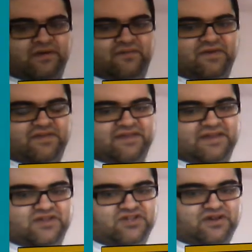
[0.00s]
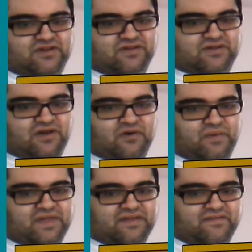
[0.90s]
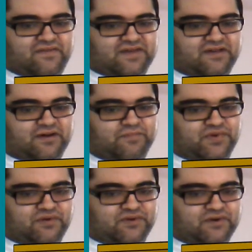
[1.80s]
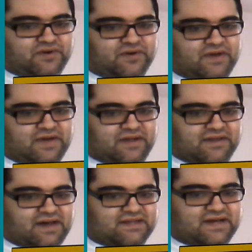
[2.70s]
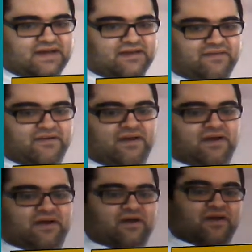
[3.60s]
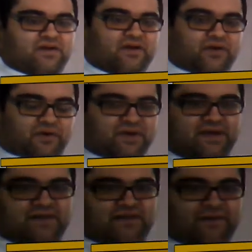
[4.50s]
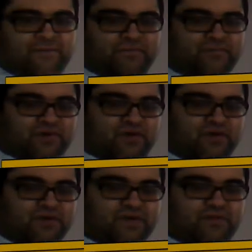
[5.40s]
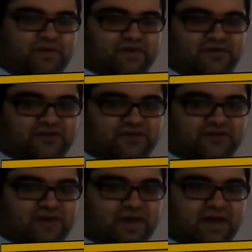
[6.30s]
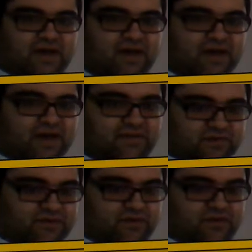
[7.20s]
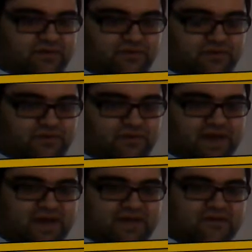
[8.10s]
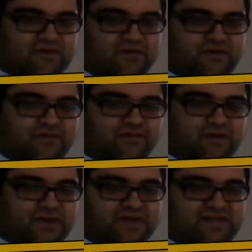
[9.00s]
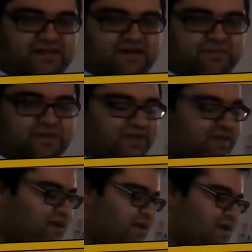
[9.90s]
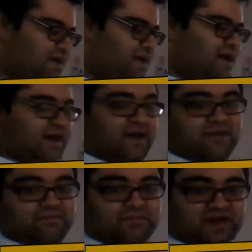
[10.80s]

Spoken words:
This is just with this computer that I read the response to letter of the Walt Disney Company. And